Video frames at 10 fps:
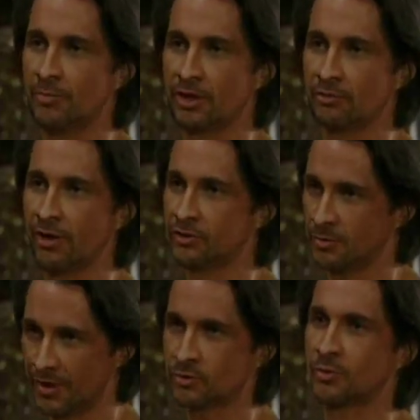I don't make threats,
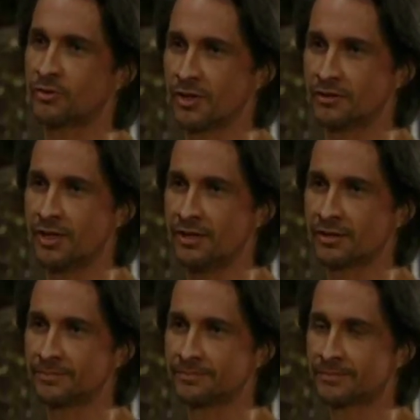but that's what it's gonna
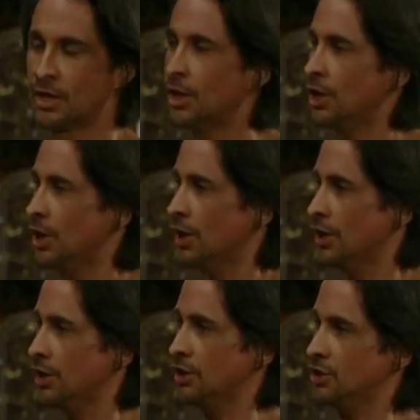take.
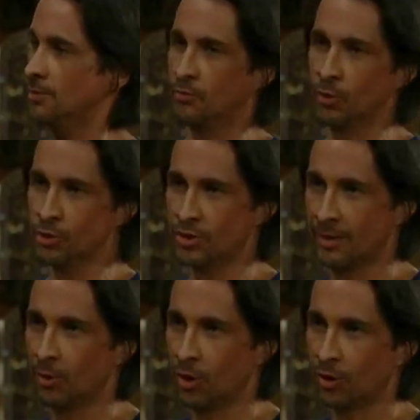You see, before you
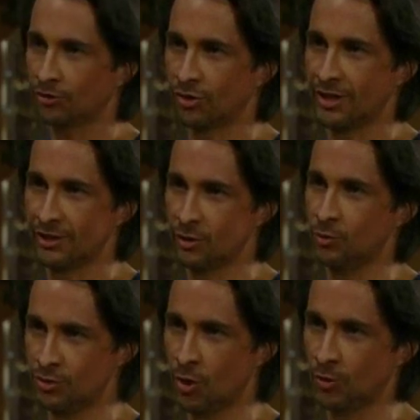came along, Sonny had to
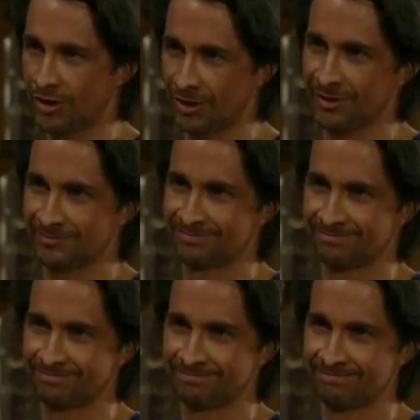do his own killing.
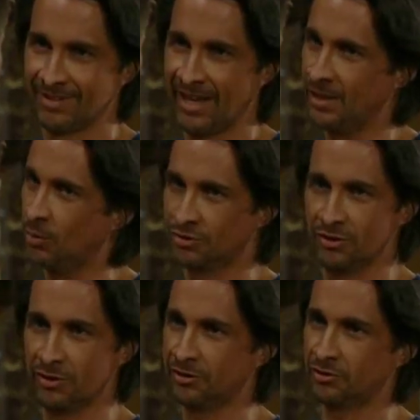And he
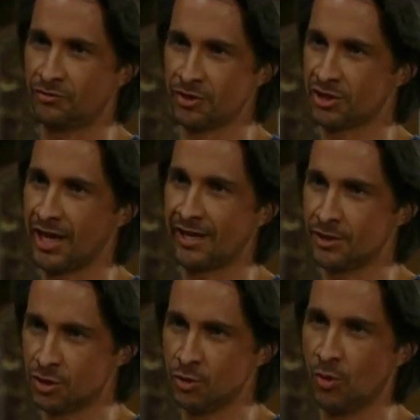wasn't nearly as efficient at it
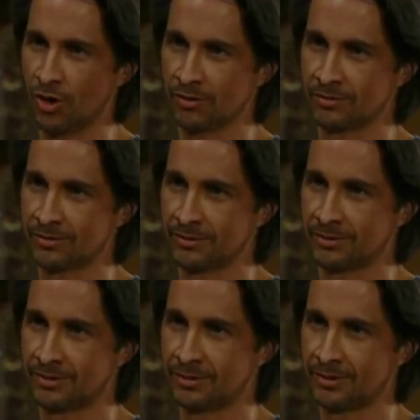as you are.
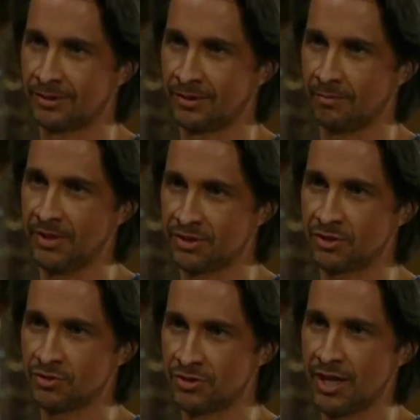My
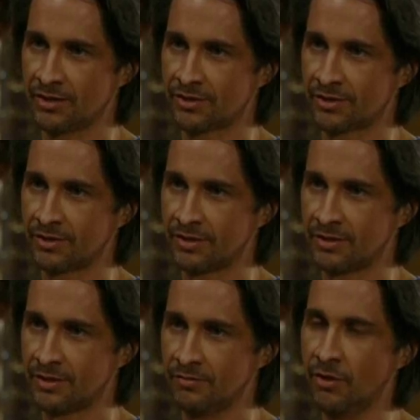sister's death,
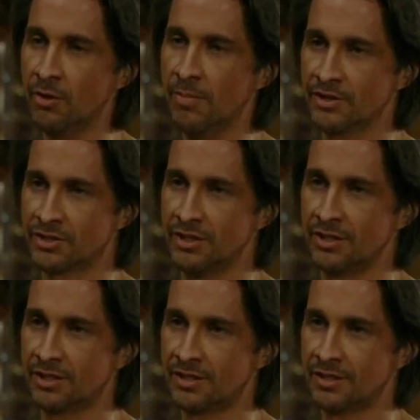very messy
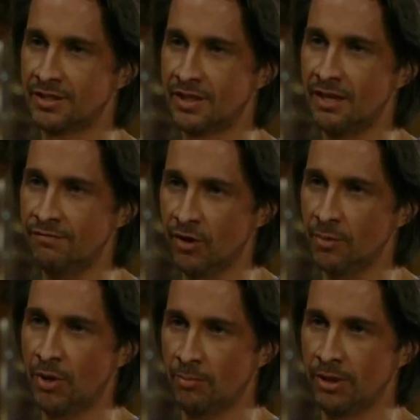and
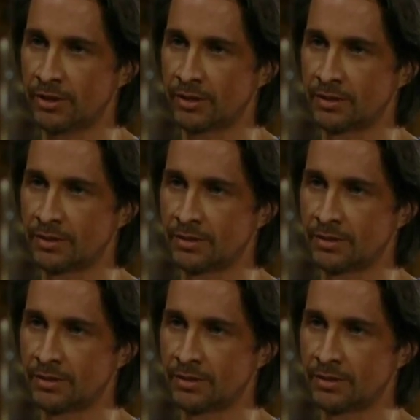very public.